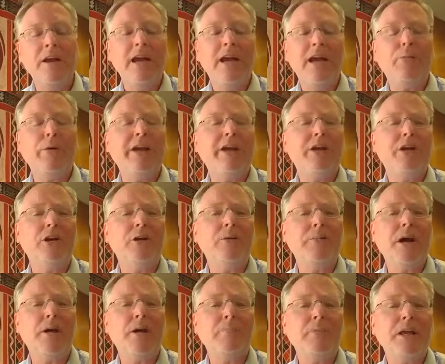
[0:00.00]
And we hear
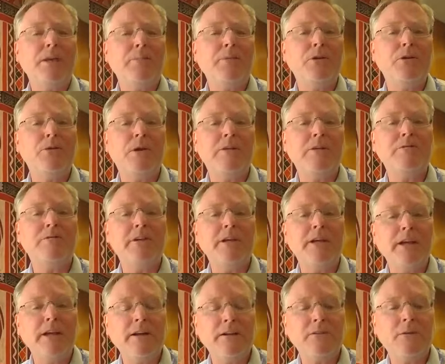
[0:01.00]
about people who are
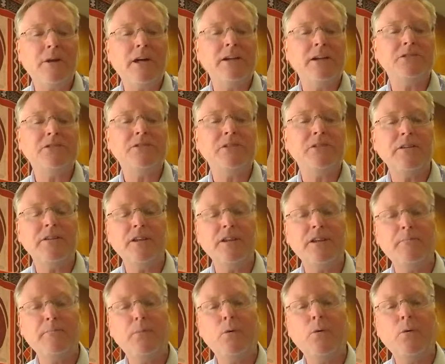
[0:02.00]
fleeing across the
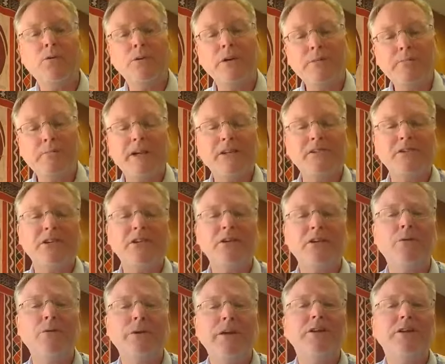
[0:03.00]
border in
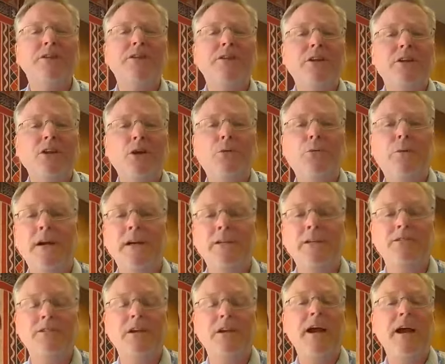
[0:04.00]
Mexico into the
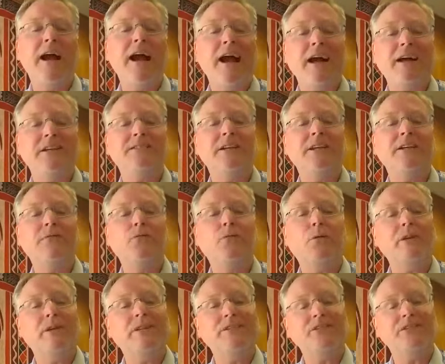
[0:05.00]
U.S. asking
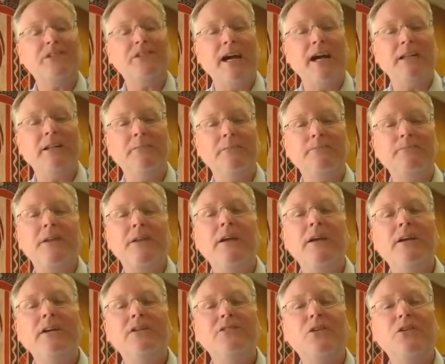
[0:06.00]
for asylum.
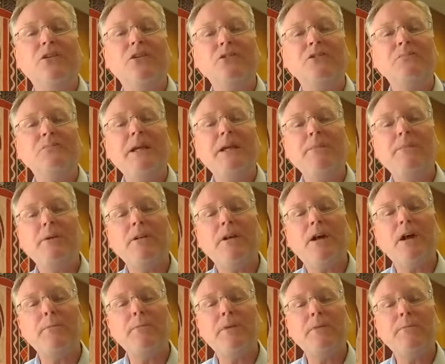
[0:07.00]
So those people
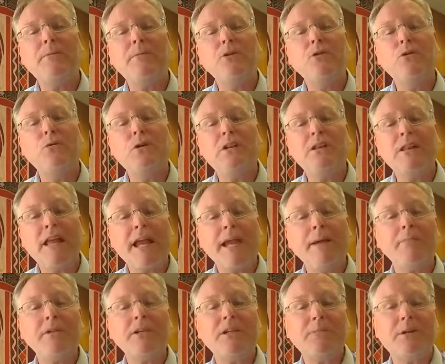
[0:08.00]
are people who
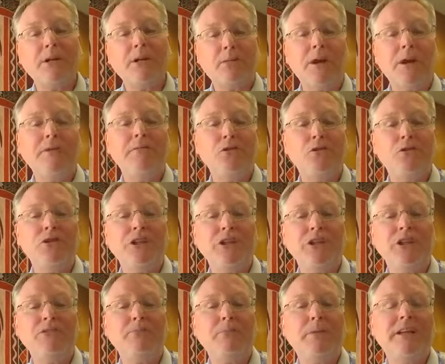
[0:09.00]
claim to be
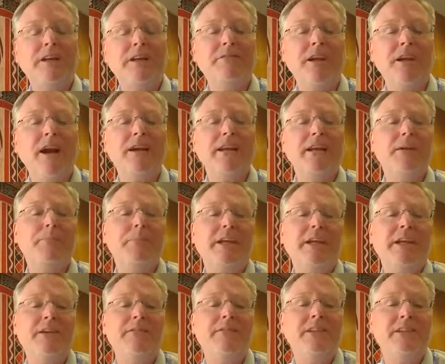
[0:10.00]
refugees but have not yet been
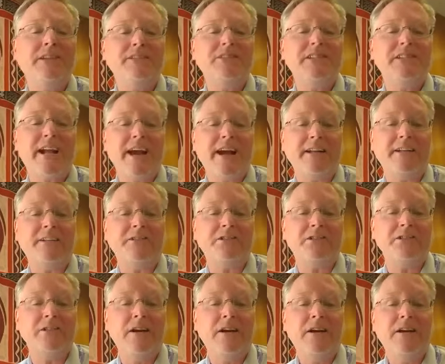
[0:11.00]
given the
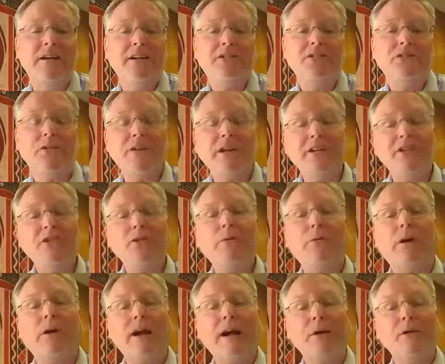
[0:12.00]
status. So they too
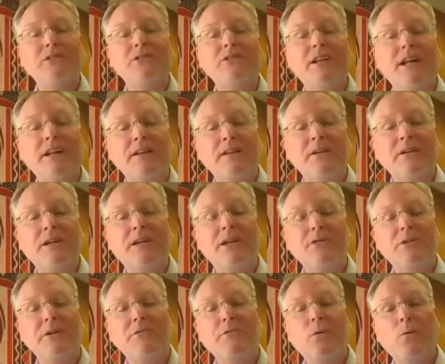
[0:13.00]
are outside of their
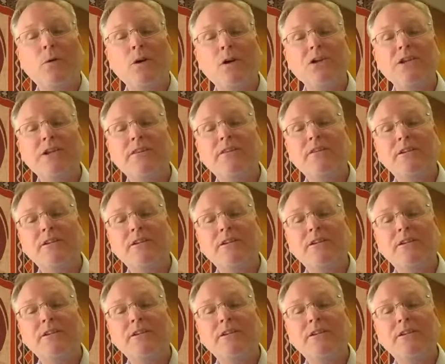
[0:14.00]
country of origin.